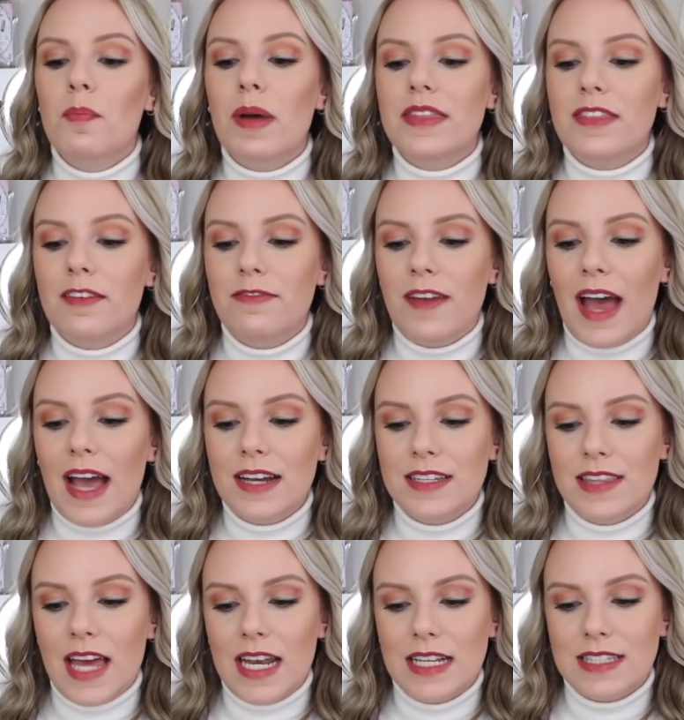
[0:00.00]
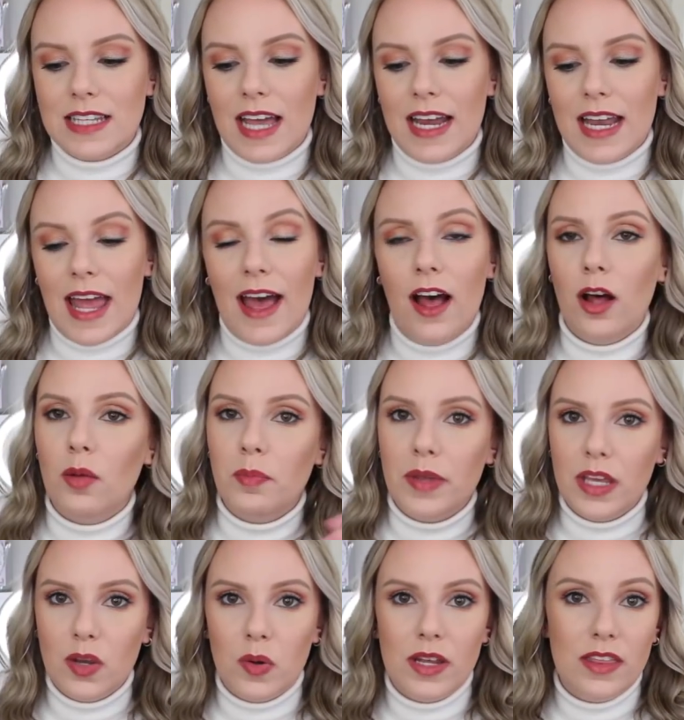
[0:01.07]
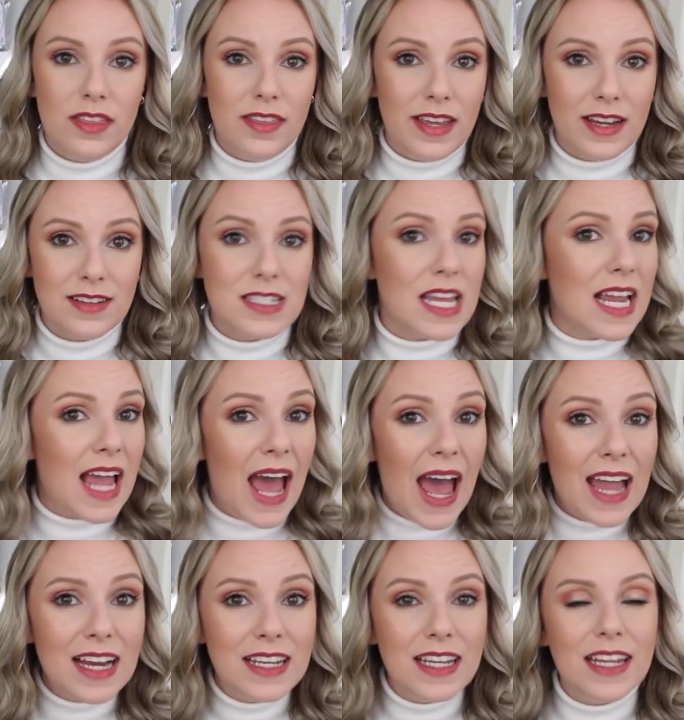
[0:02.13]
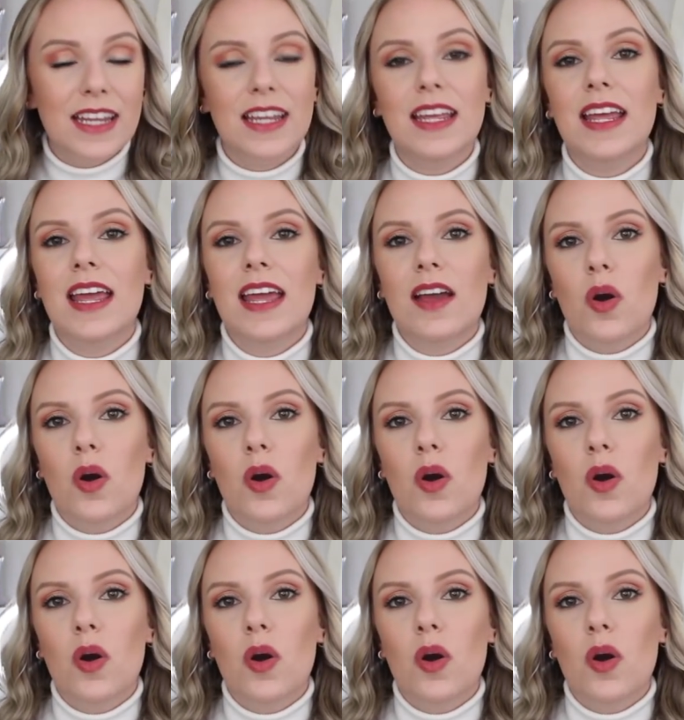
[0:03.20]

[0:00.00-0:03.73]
but the fact that it's kind of helping with things like acne